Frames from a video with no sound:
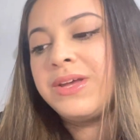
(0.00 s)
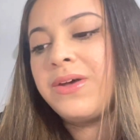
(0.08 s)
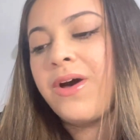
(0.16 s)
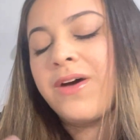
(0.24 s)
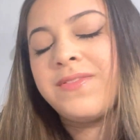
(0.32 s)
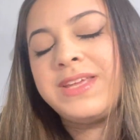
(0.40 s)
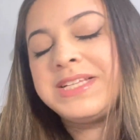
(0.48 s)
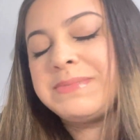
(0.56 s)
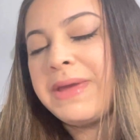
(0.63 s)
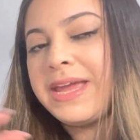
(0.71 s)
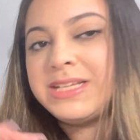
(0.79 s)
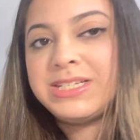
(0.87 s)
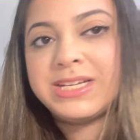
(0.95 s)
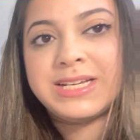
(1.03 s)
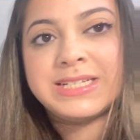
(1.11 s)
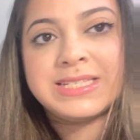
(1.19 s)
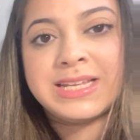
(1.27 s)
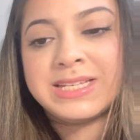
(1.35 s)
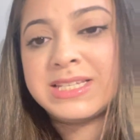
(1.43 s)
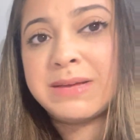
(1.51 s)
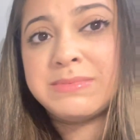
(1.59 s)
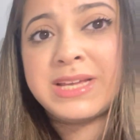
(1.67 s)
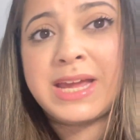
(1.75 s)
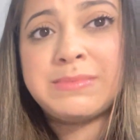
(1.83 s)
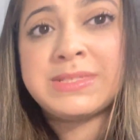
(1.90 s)
on these pages, and
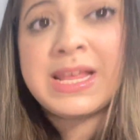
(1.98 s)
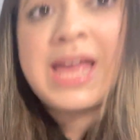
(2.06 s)
sometimes